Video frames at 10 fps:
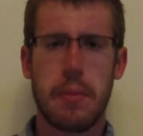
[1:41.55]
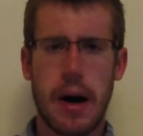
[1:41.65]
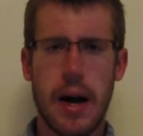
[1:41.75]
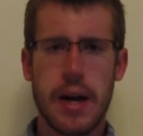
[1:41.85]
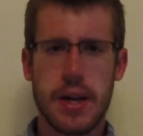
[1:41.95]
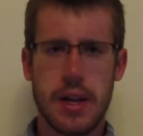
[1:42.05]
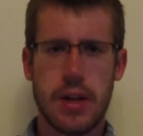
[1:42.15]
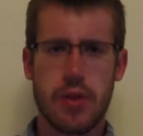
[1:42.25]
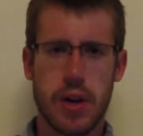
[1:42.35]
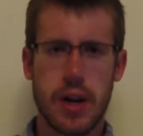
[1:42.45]
buy
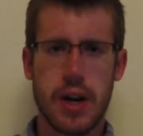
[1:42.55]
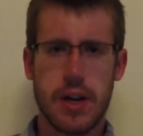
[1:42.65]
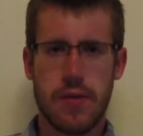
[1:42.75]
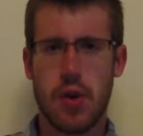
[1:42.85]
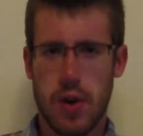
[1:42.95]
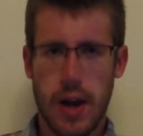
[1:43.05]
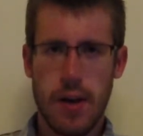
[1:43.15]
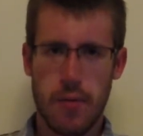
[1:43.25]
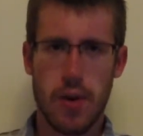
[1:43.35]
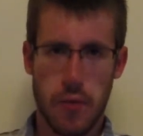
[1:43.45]
another Kinect if you already
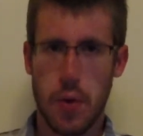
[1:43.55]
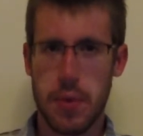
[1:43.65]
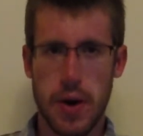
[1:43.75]
have one from